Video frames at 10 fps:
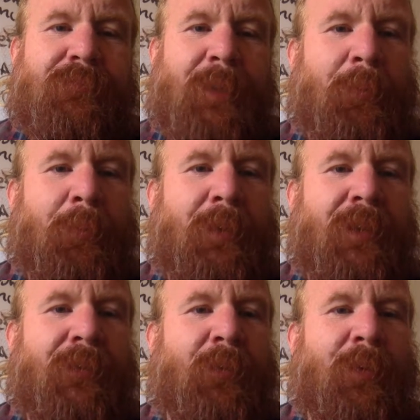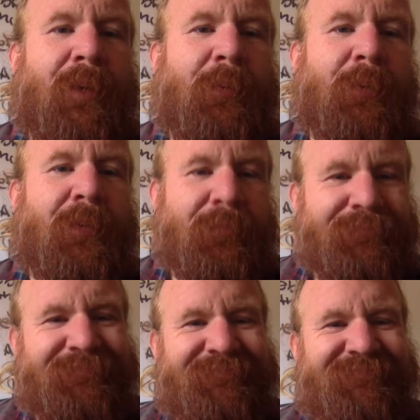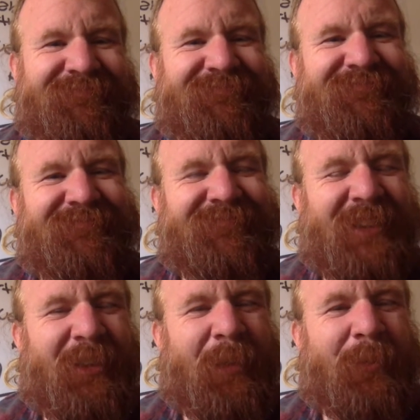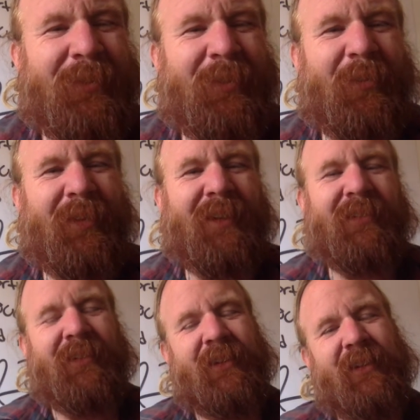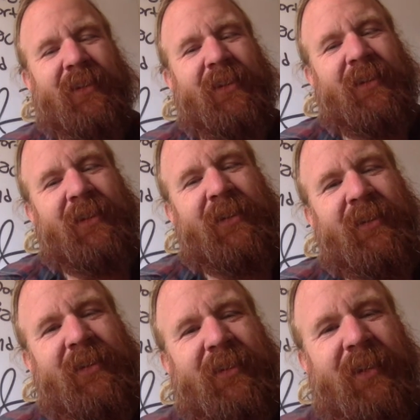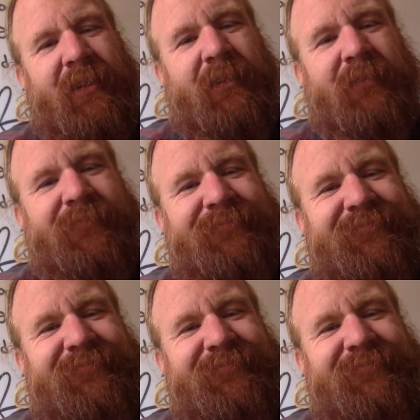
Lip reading: people believe in what I'm doing and are able to donate. Thank you.